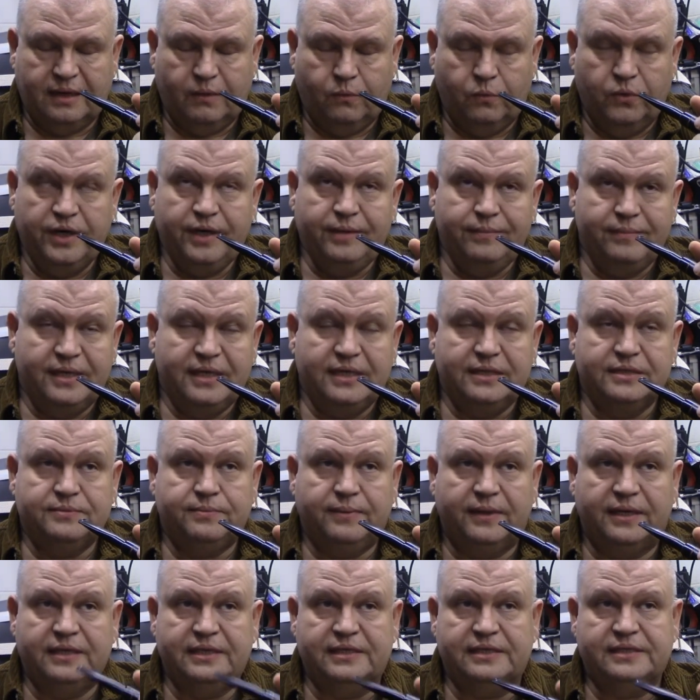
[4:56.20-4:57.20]
what he means
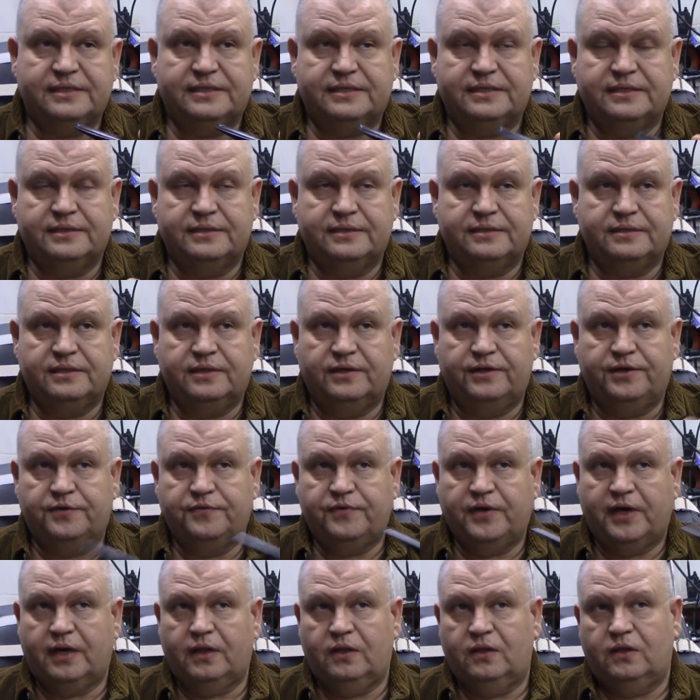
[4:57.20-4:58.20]
by this is, you know,
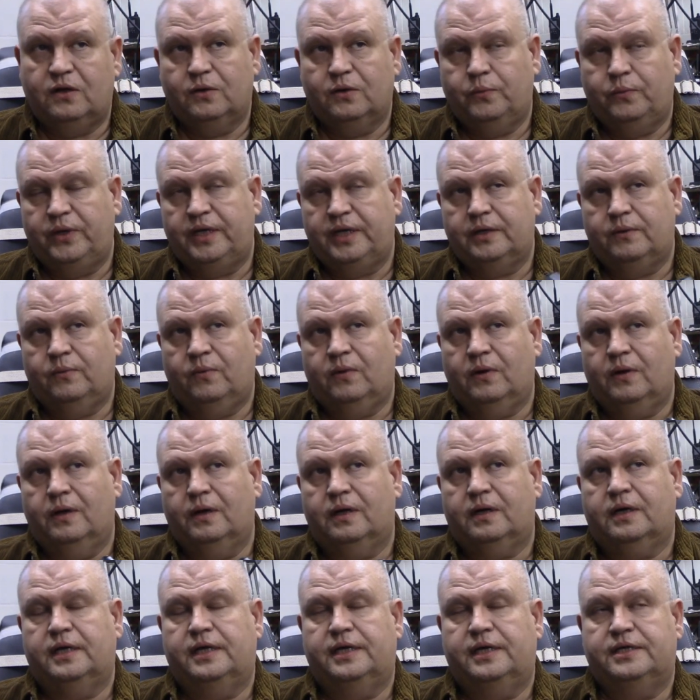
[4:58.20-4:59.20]
you've had a long week at
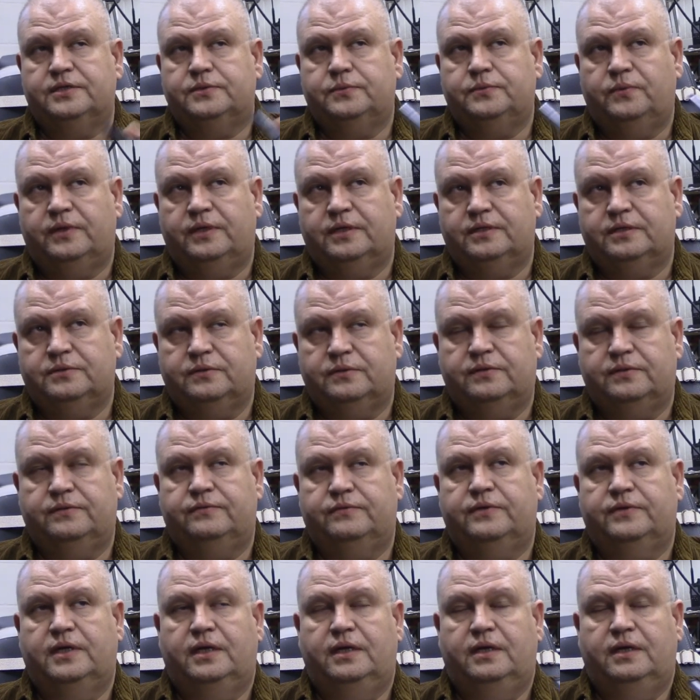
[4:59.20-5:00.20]
work and you just want to sort of
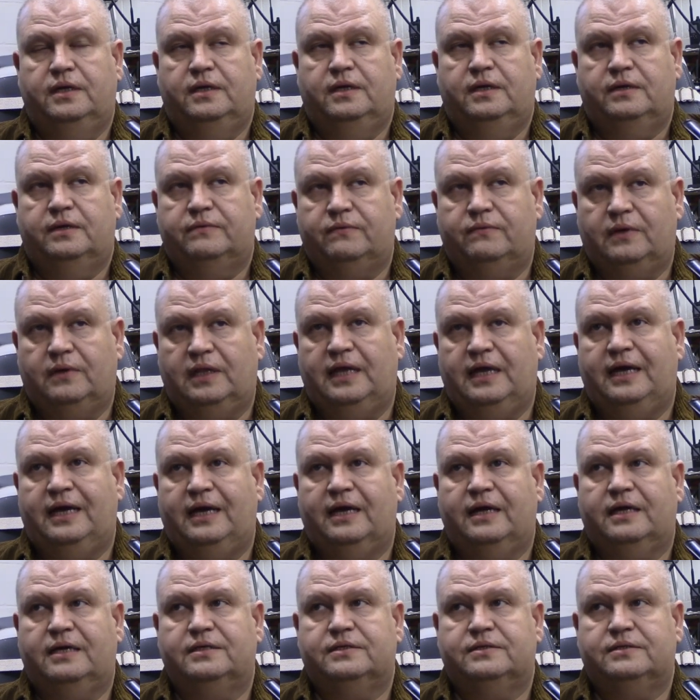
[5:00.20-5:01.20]

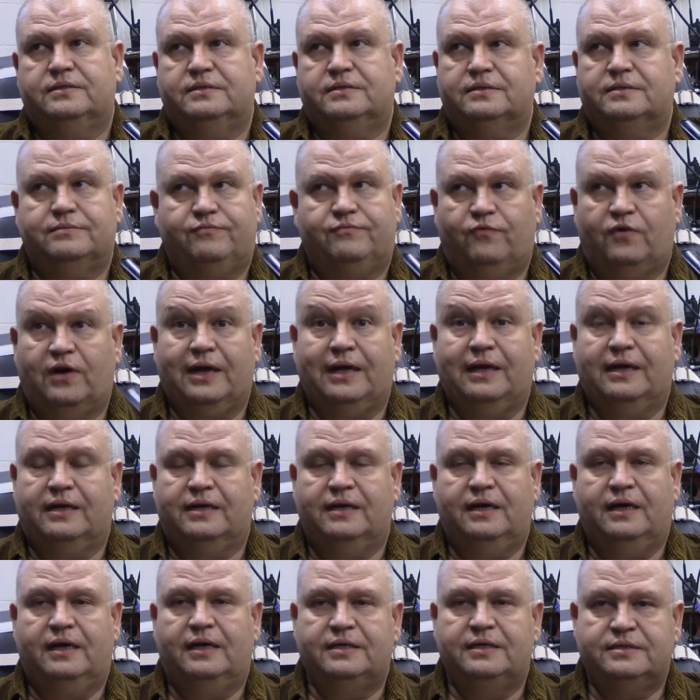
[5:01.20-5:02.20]
relax,
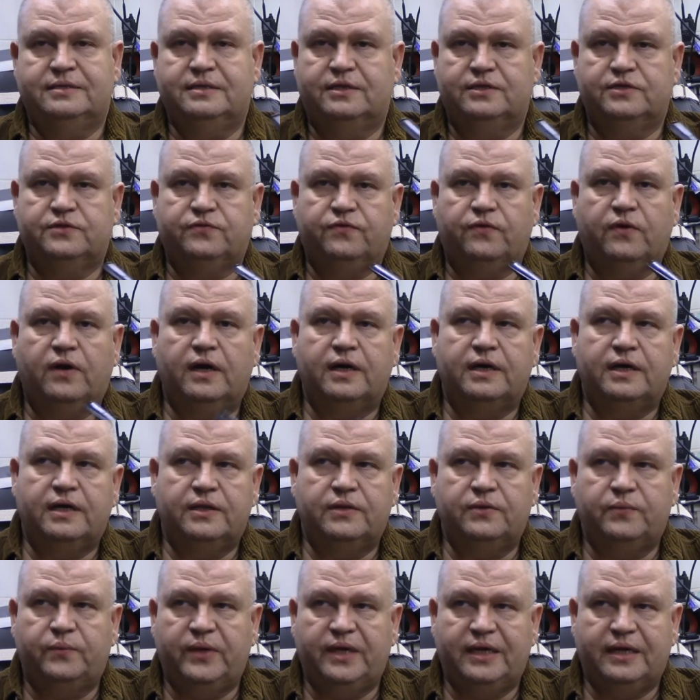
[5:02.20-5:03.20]
recognize that it's Friday,
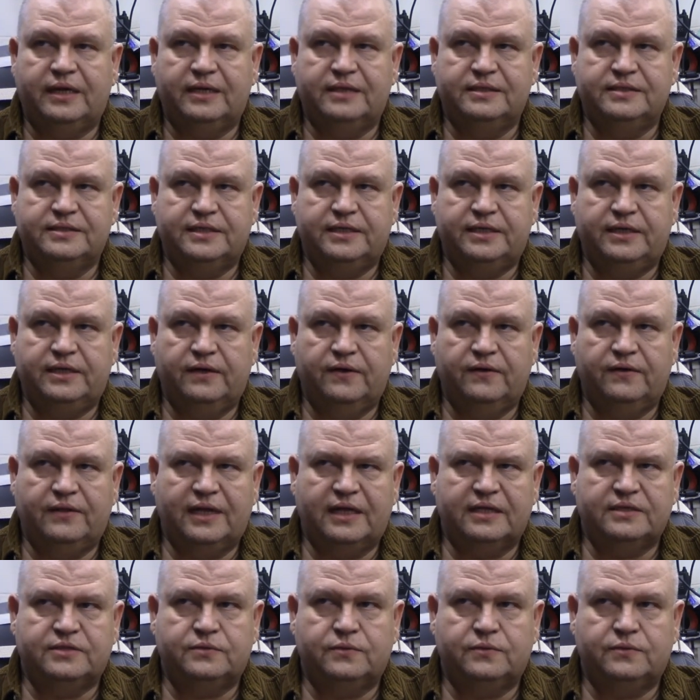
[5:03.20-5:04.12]
the weekend's here, that